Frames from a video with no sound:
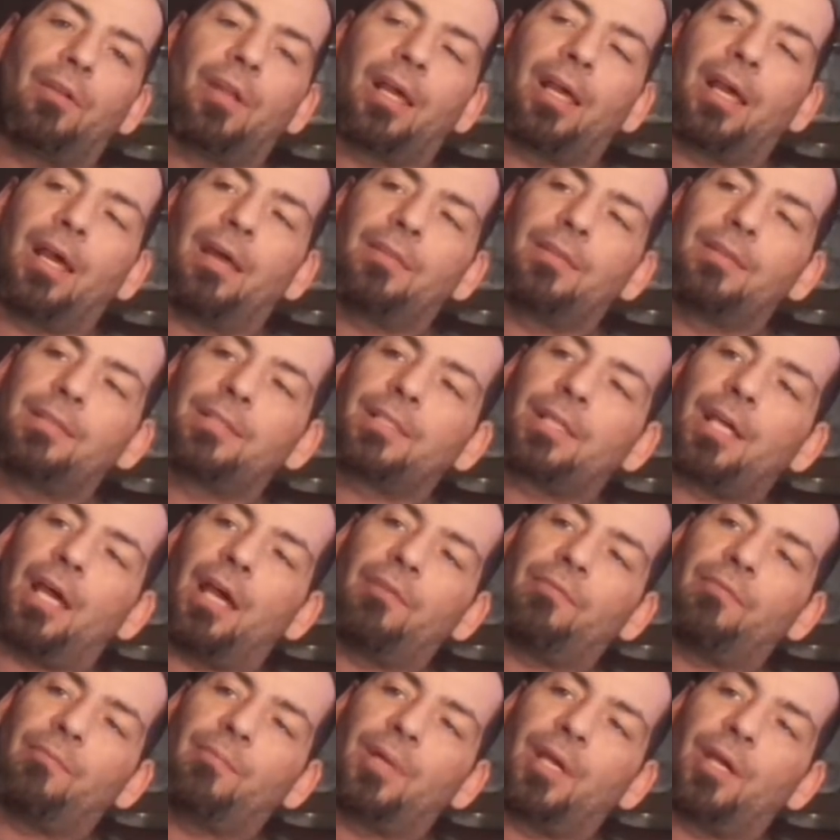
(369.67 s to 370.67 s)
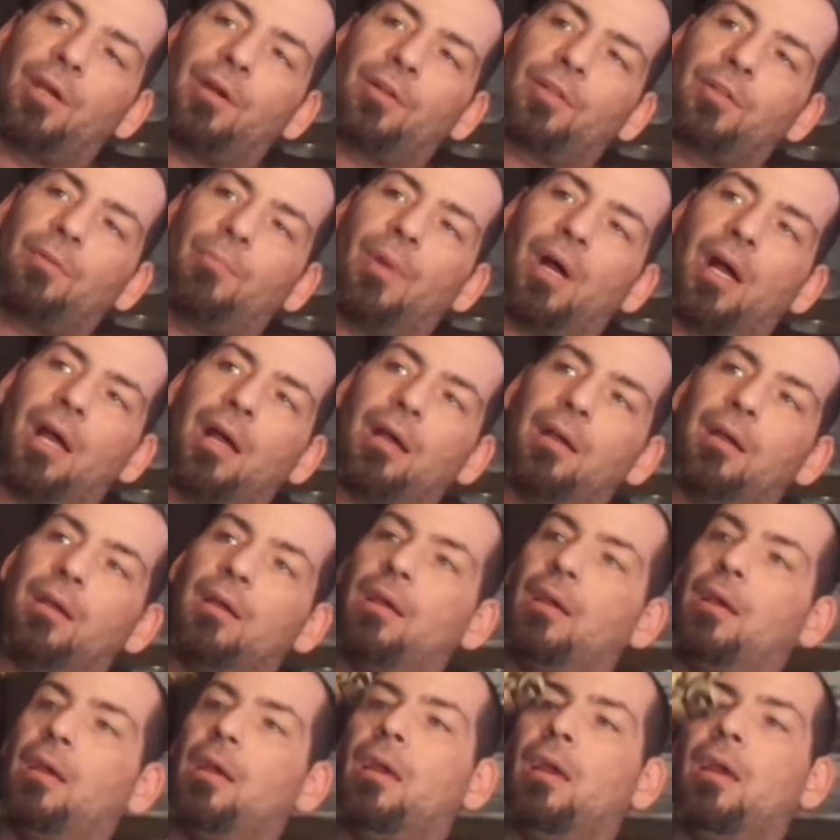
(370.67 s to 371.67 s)
I got this guy from Garrick the Meyer,
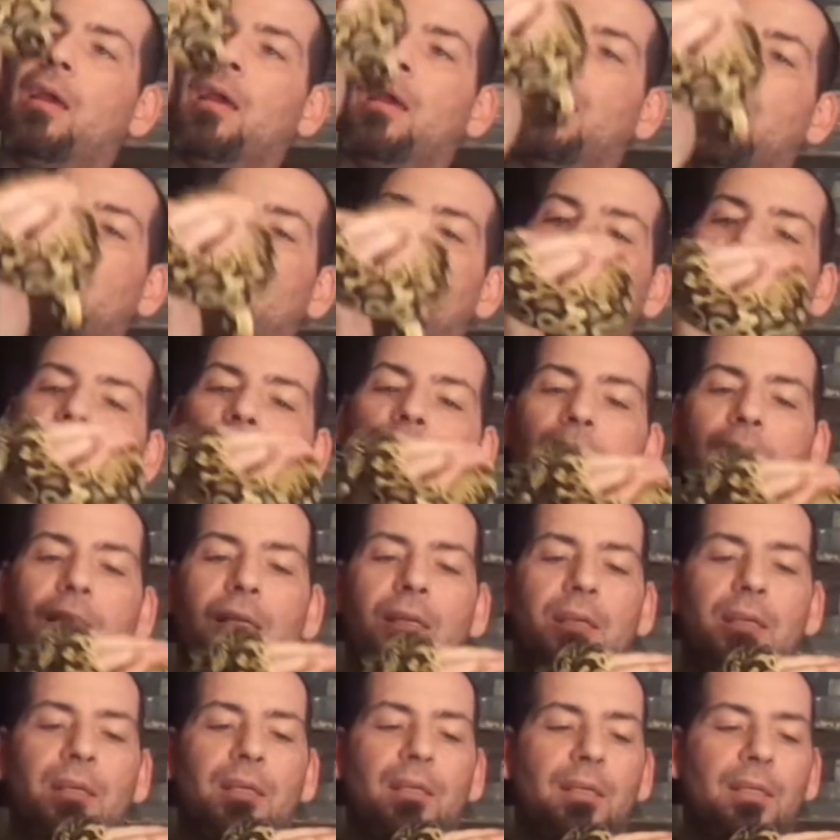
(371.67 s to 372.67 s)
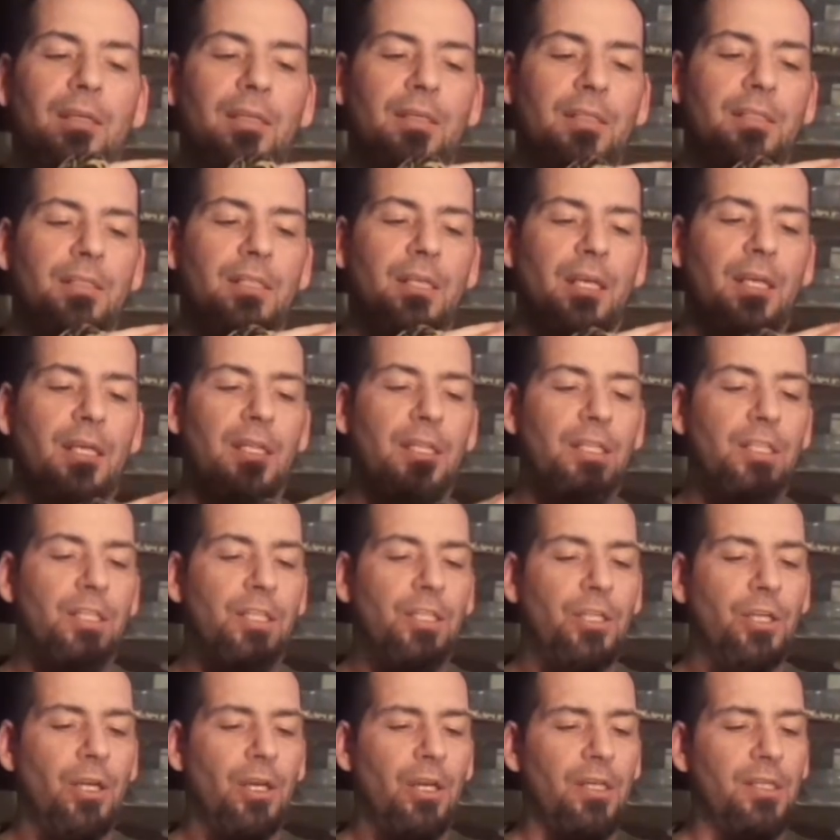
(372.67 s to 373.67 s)
and he is
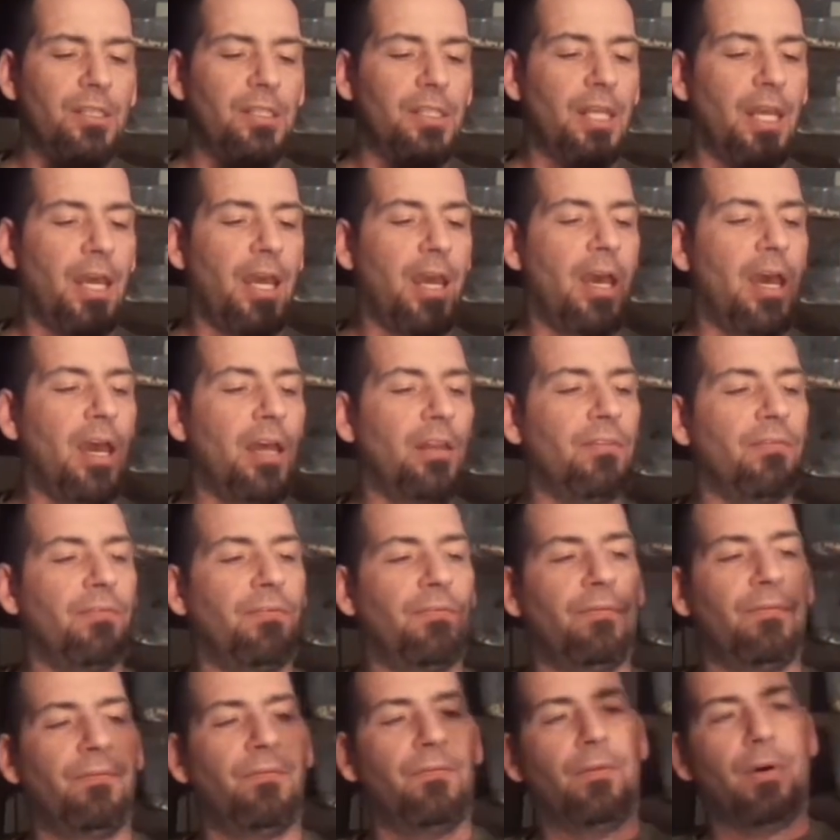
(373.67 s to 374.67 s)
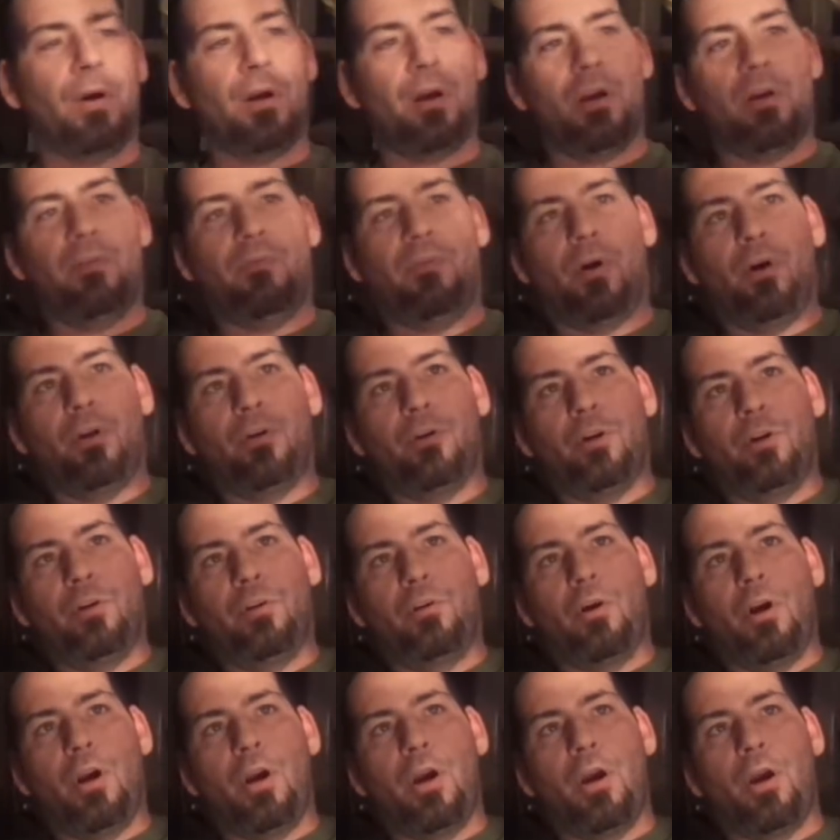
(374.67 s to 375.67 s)
just at 500
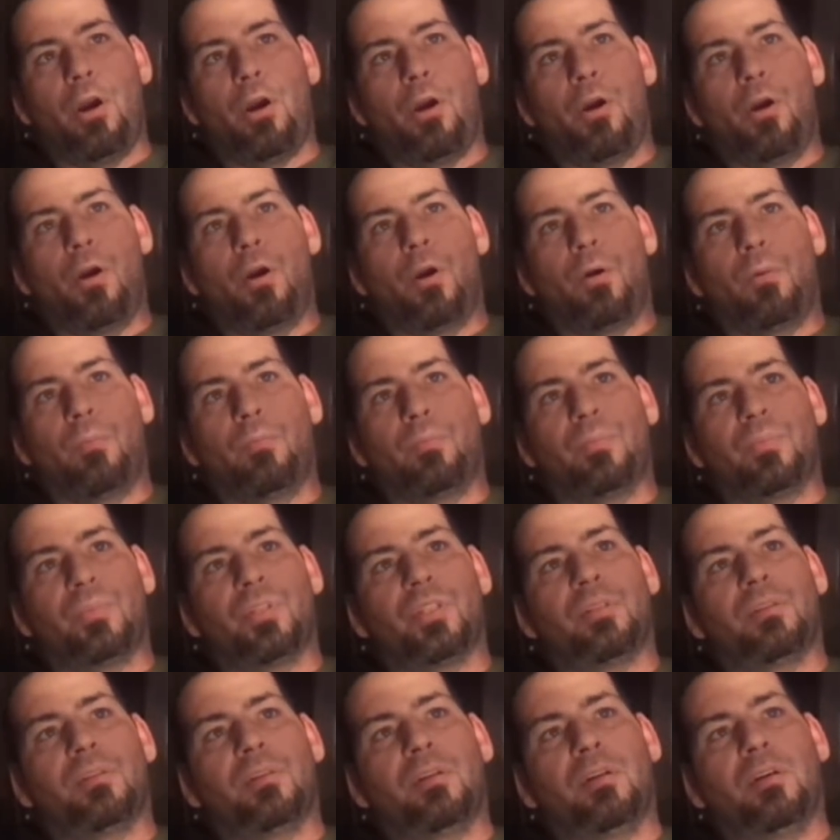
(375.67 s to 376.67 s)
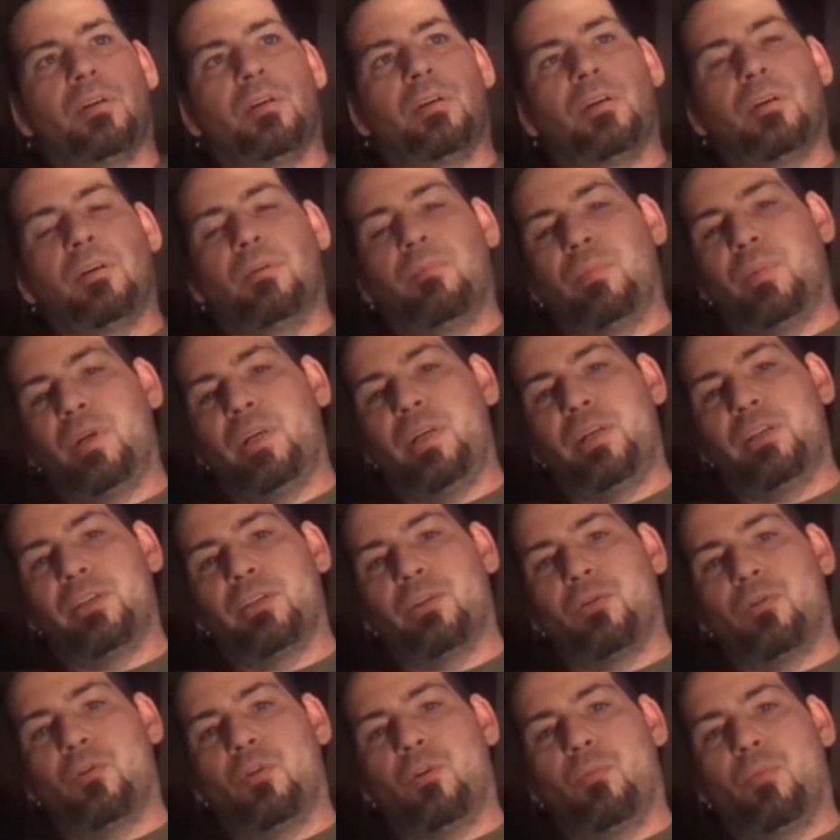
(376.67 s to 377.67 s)
grams. But he's a
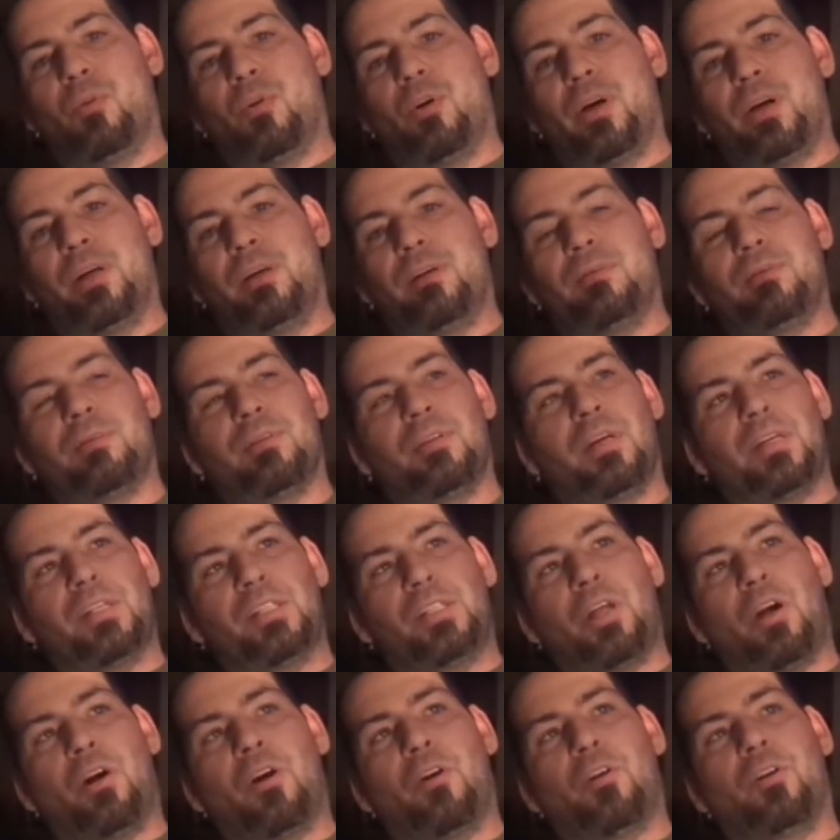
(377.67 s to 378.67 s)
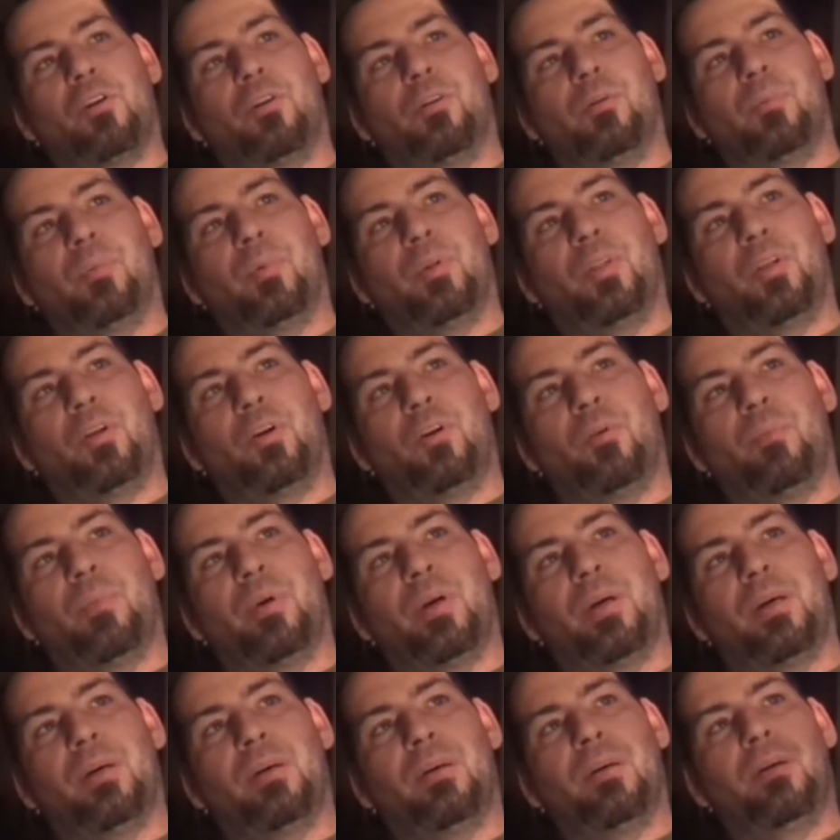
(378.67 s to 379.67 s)
cool boy. I startled him a little
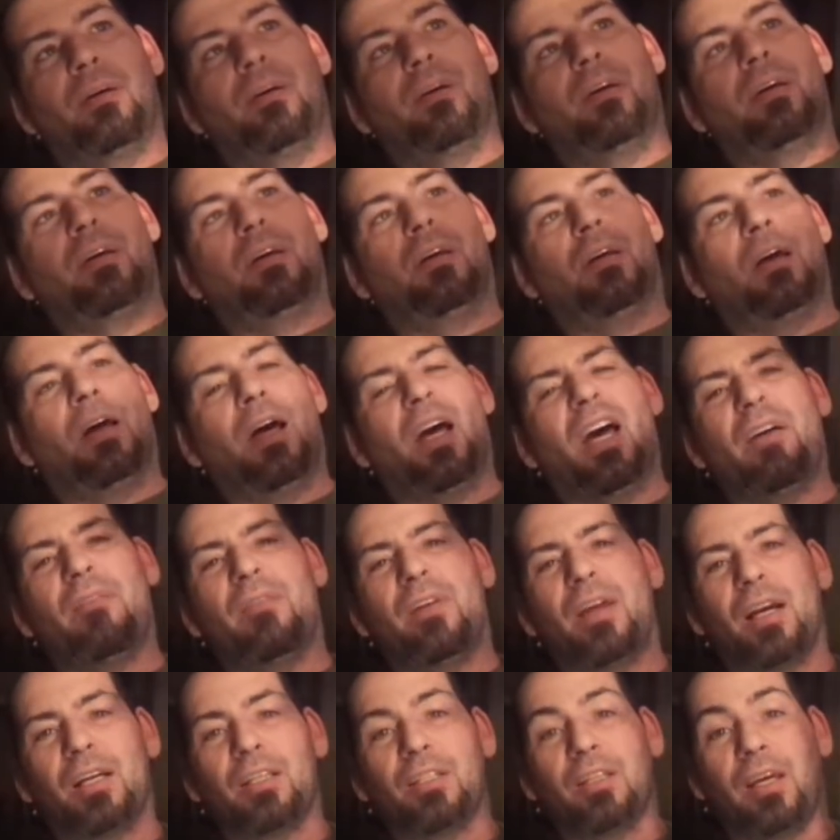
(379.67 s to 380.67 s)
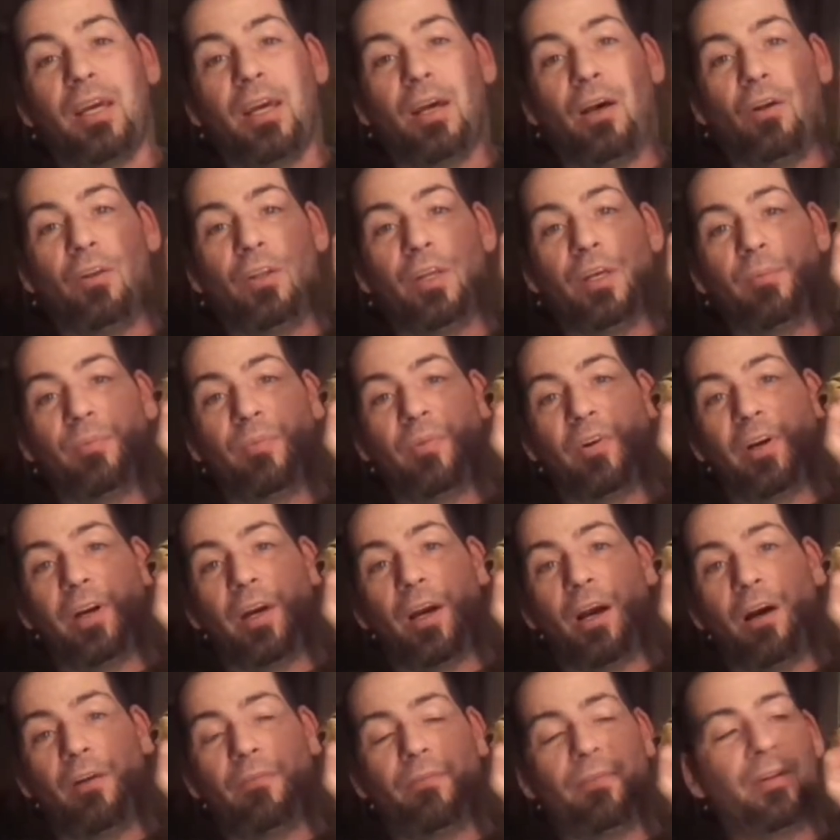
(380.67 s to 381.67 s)
bit. I haven't actually held him very
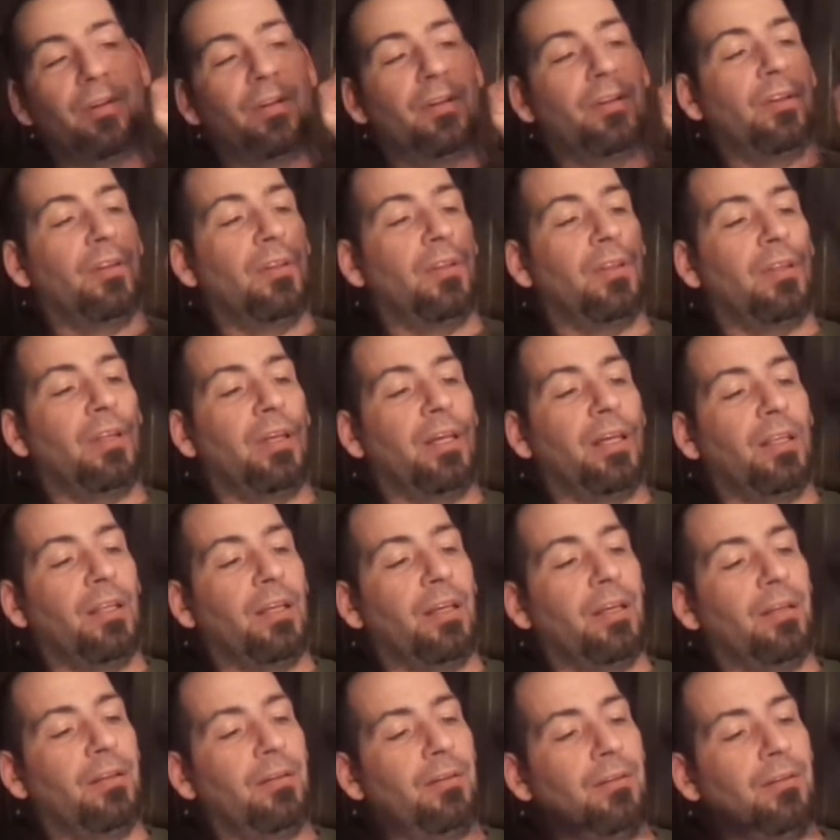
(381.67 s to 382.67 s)
often lately.